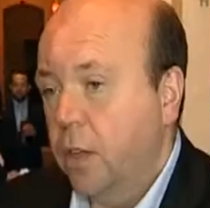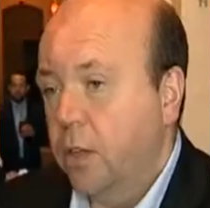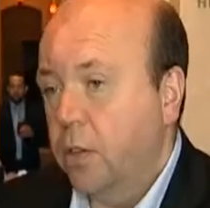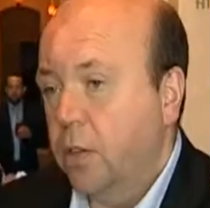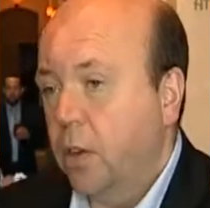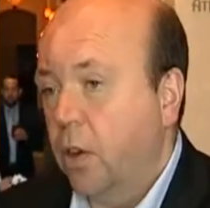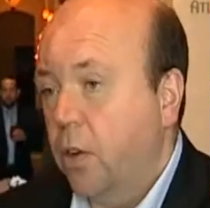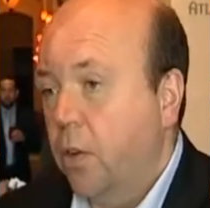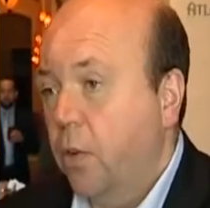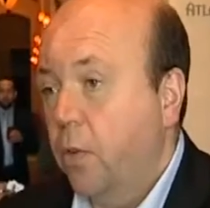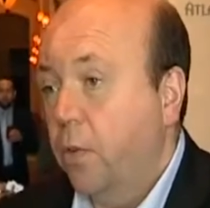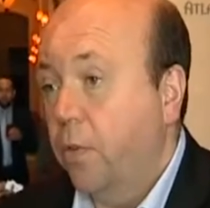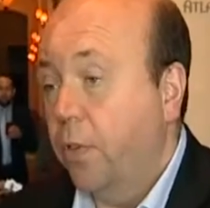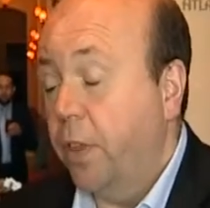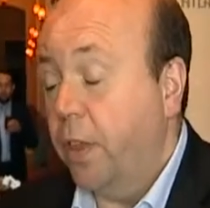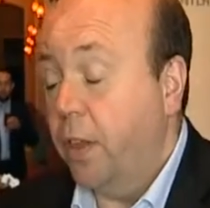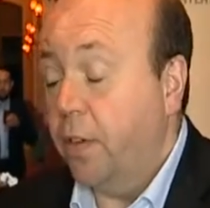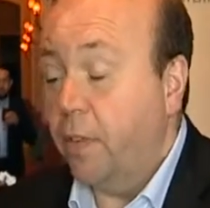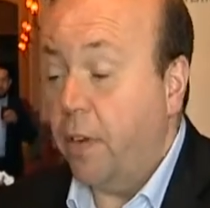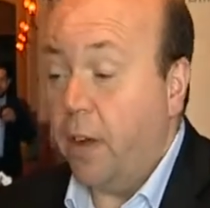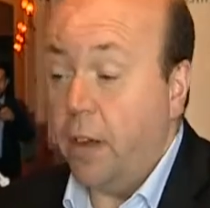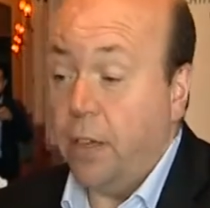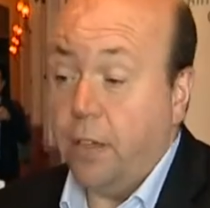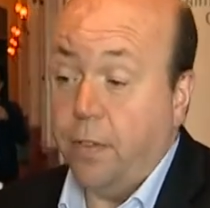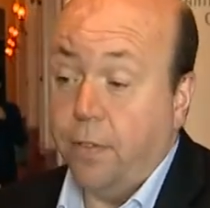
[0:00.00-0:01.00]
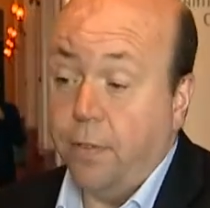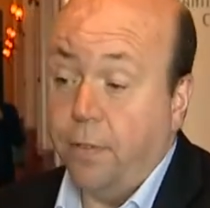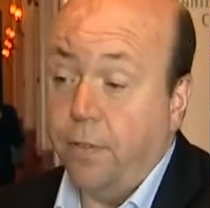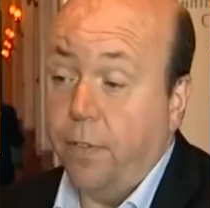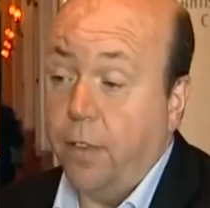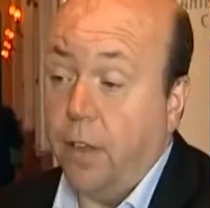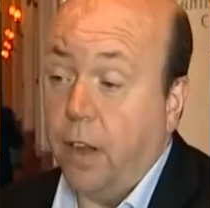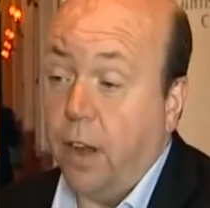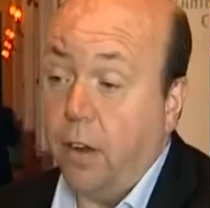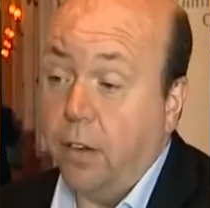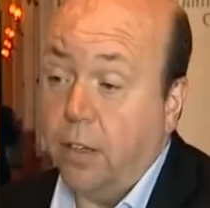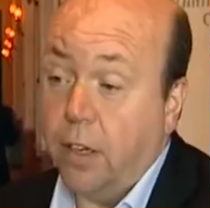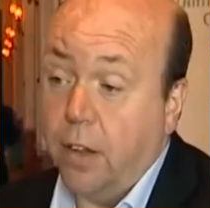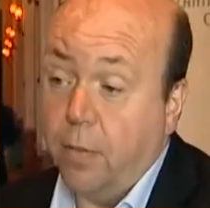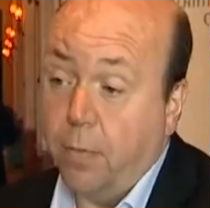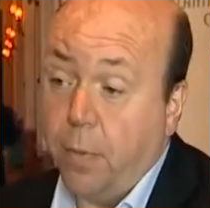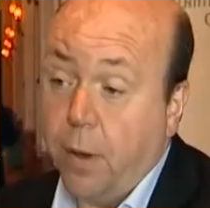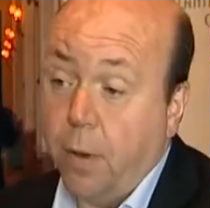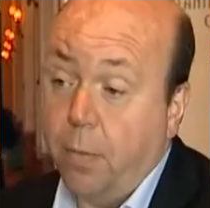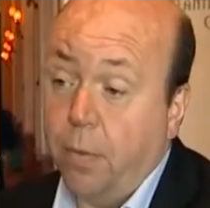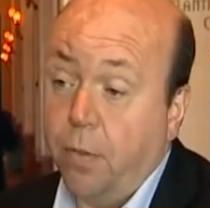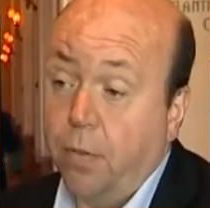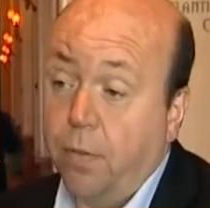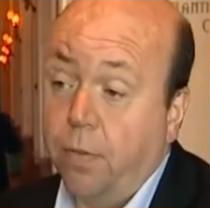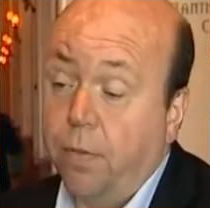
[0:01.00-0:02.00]
So for the advice that I'd give
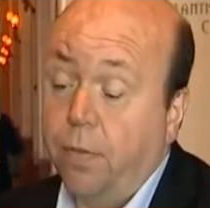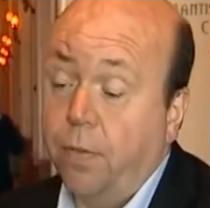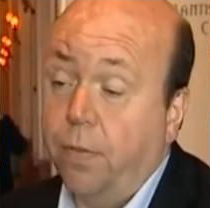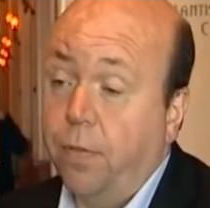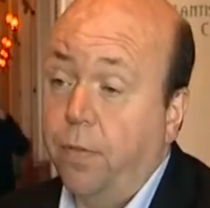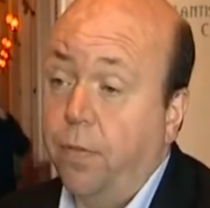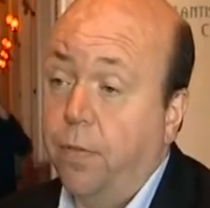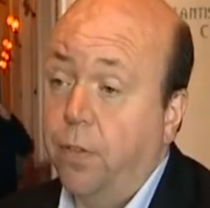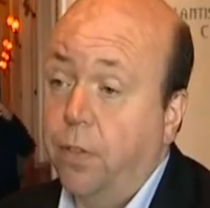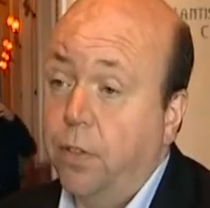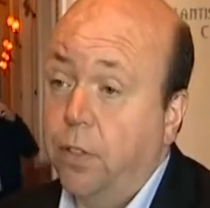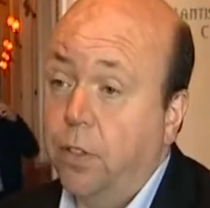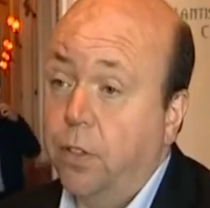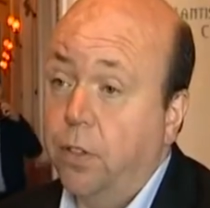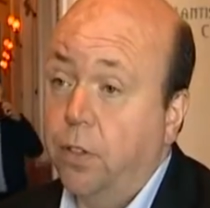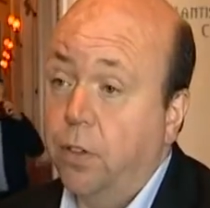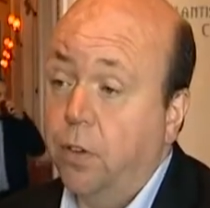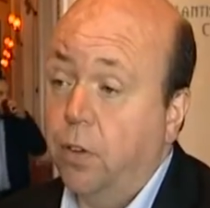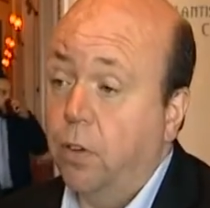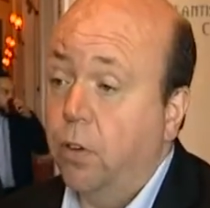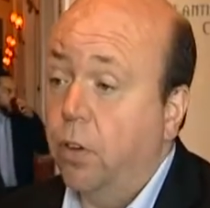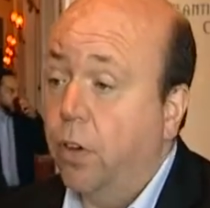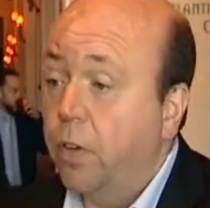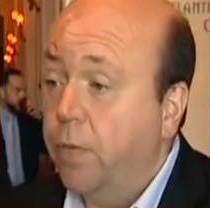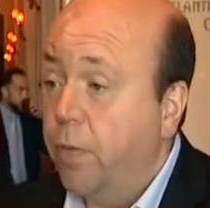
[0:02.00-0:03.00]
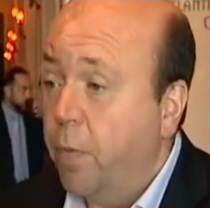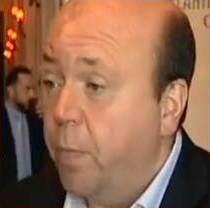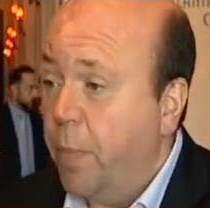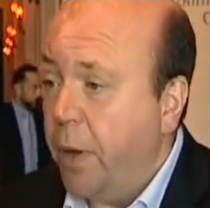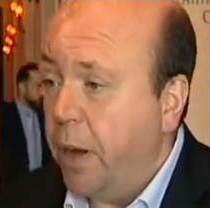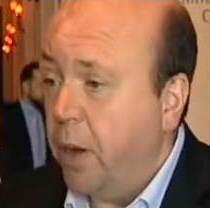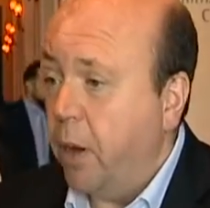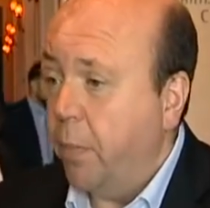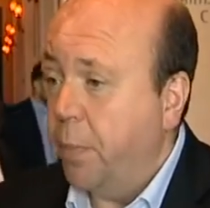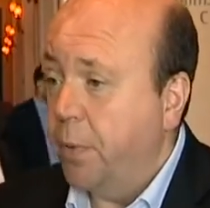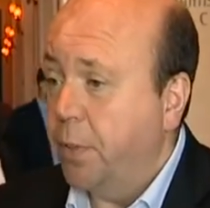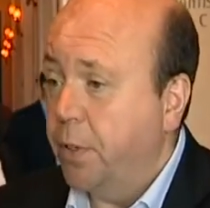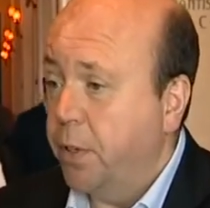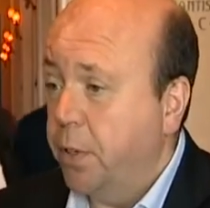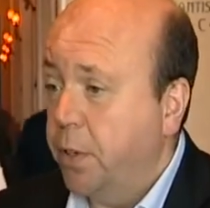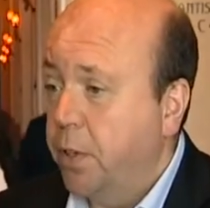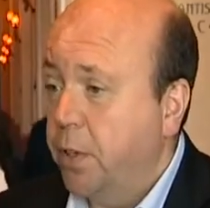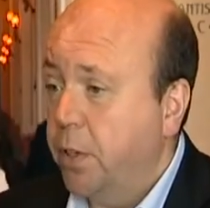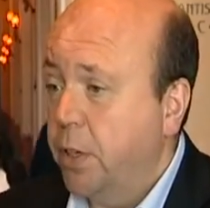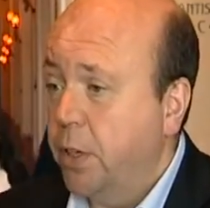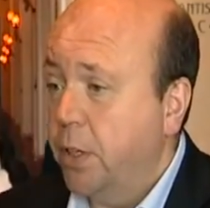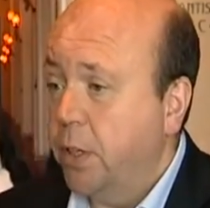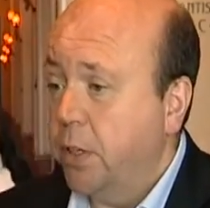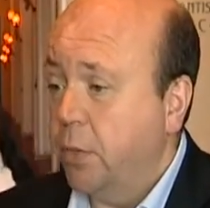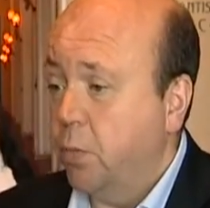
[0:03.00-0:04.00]
people looking for big
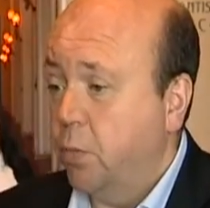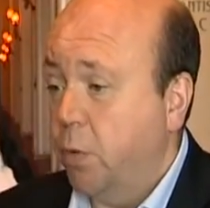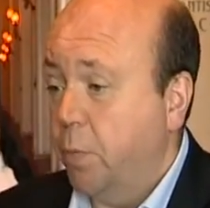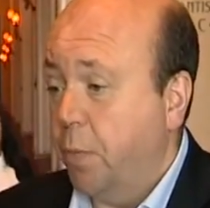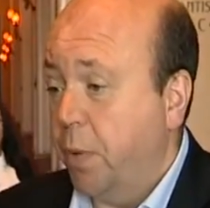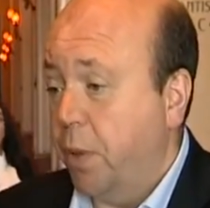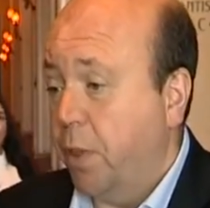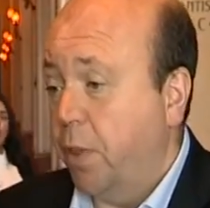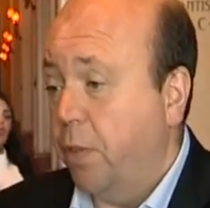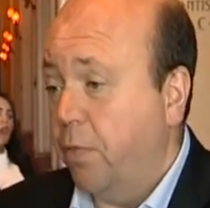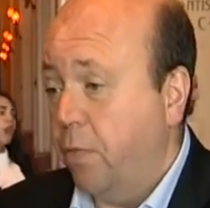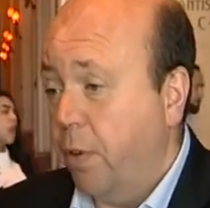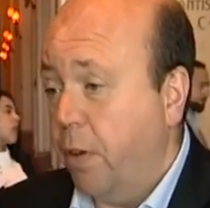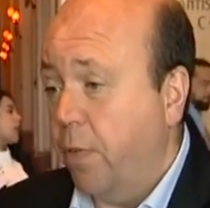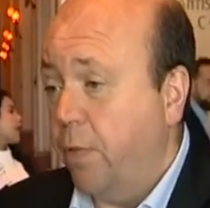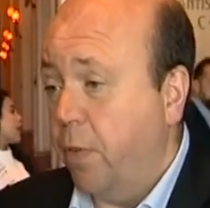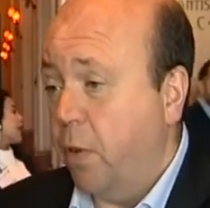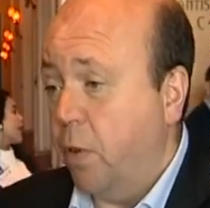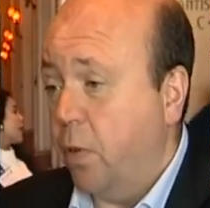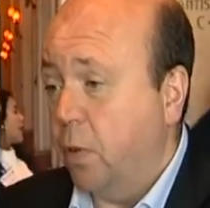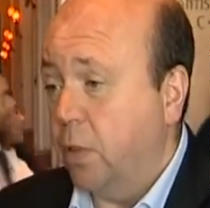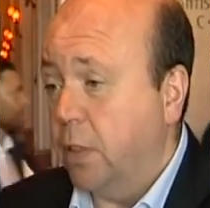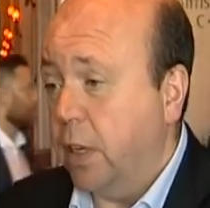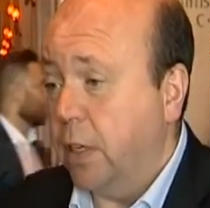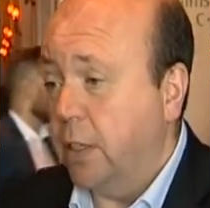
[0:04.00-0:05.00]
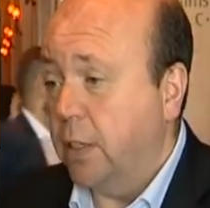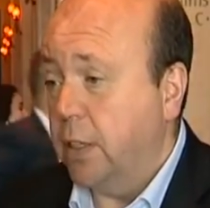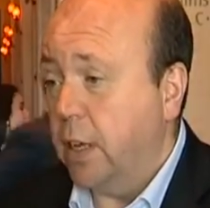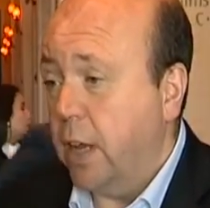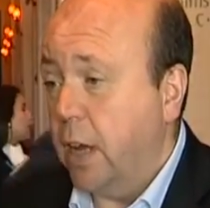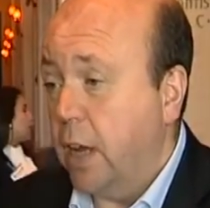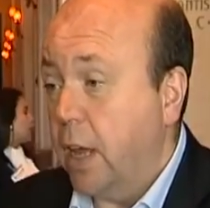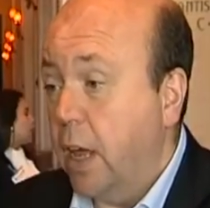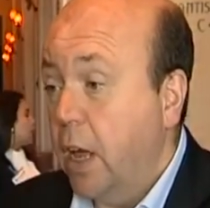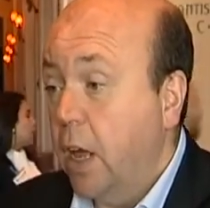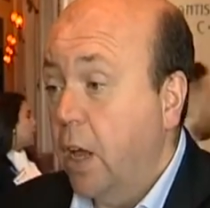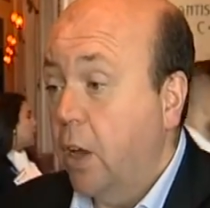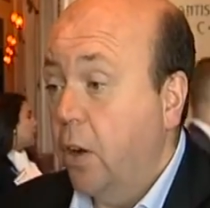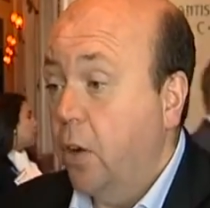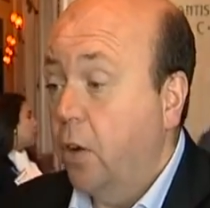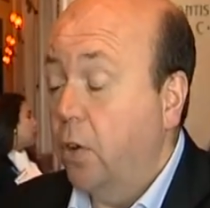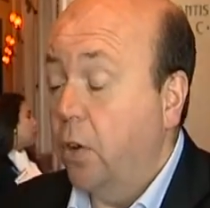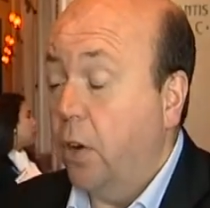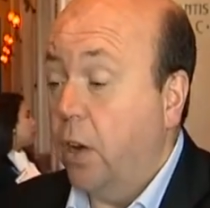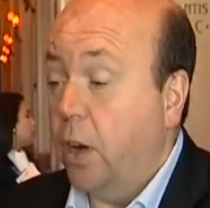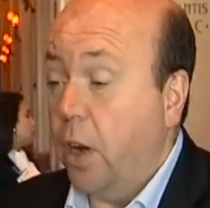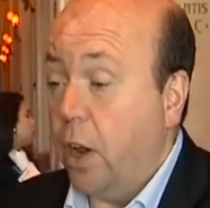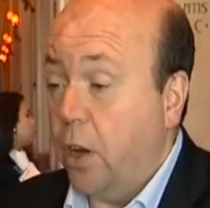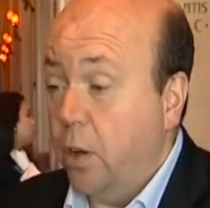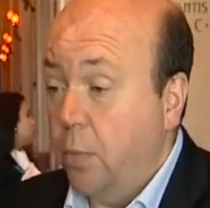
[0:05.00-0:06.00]
opportunities would be threefold. I'd say
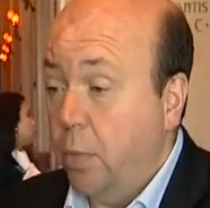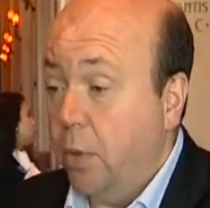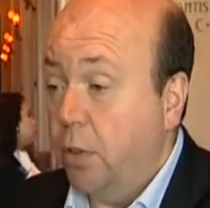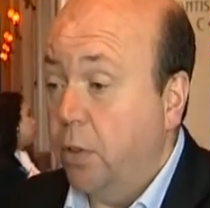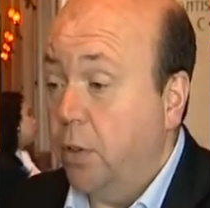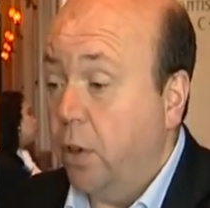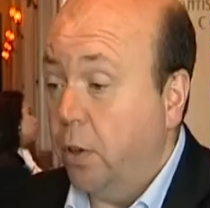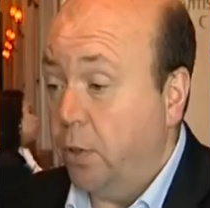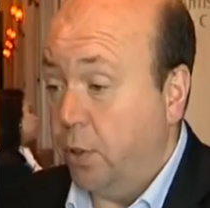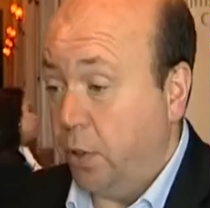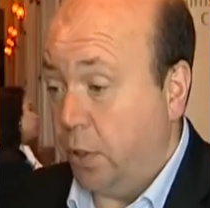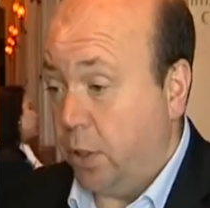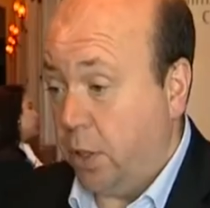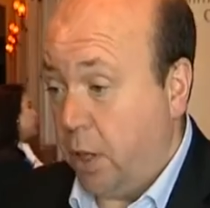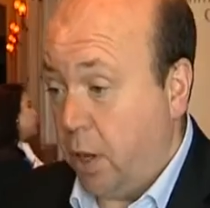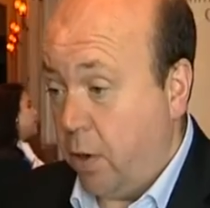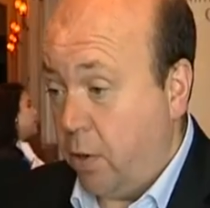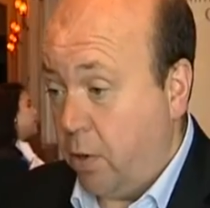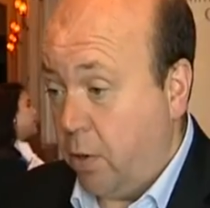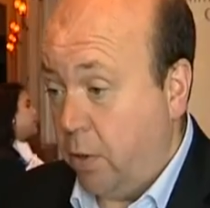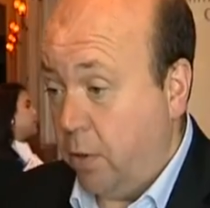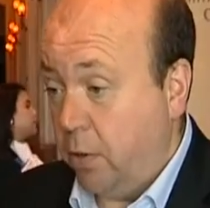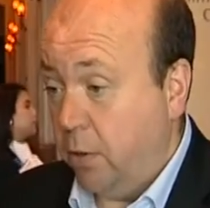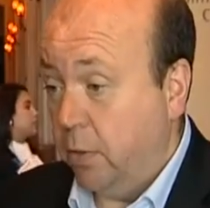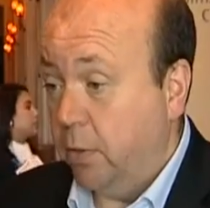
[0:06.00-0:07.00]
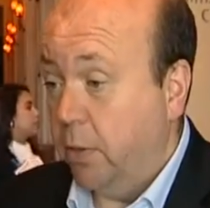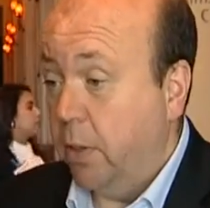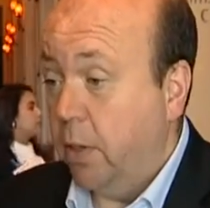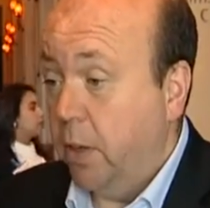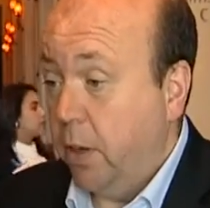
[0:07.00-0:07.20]
look global, not just local.